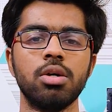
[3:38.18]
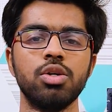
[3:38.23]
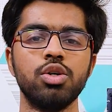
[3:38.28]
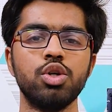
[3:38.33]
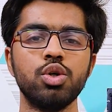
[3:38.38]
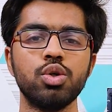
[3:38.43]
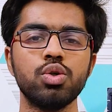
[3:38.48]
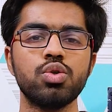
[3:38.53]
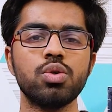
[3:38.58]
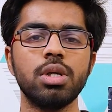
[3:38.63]

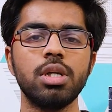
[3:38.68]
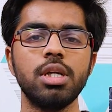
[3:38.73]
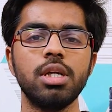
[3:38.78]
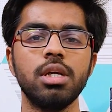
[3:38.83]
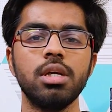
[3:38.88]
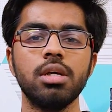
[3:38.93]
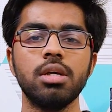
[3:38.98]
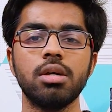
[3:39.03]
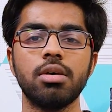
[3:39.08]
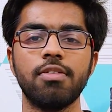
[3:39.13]

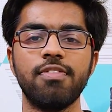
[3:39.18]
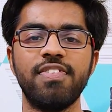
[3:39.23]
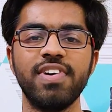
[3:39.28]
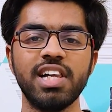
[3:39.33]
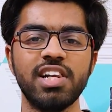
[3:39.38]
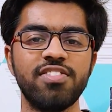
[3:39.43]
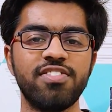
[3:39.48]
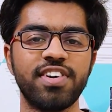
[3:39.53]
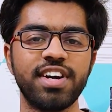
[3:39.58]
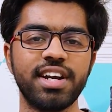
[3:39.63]
Usually
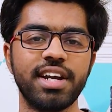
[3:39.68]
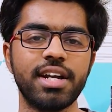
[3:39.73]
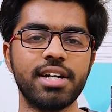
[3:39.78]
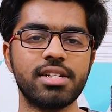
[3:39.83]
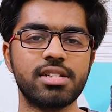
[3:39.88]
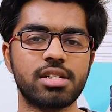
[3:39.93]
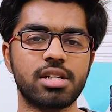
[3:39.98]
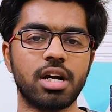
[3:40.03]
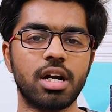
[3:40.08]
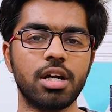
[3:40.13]

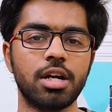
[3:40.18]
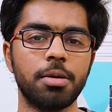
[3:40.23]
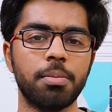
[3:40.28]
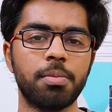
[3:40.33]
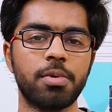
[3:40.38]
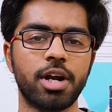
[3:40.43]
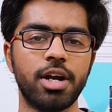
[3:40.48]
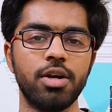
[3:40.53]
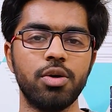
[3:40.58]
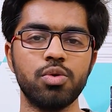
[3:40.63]
well-funded
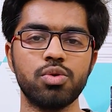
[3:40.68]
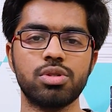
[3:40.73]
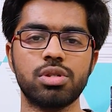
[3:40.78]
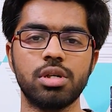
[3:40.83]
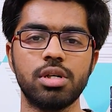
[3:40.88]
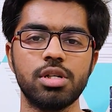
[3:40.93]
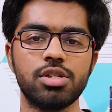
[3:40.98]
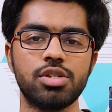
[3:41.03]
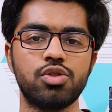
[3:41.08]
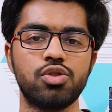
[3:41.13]
startup try to
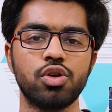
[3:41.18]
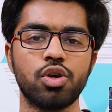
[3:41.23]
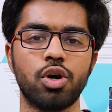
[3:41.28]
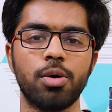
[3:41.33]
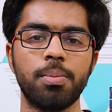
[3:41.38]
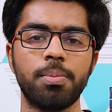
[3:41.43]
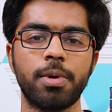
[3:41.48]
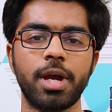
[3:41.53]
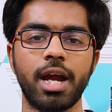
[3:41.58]
search job